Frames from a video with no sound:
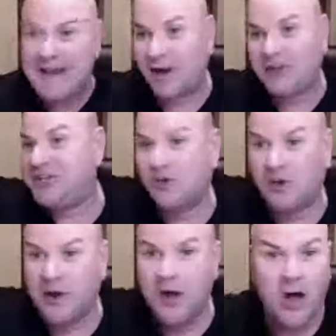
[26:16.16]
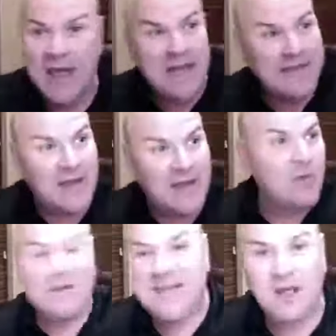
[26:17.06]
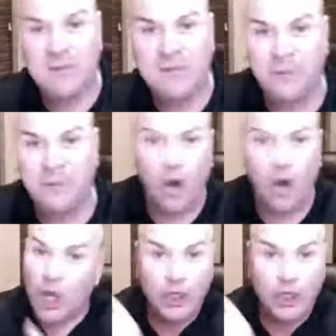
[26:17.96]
children on, that we've been telling people,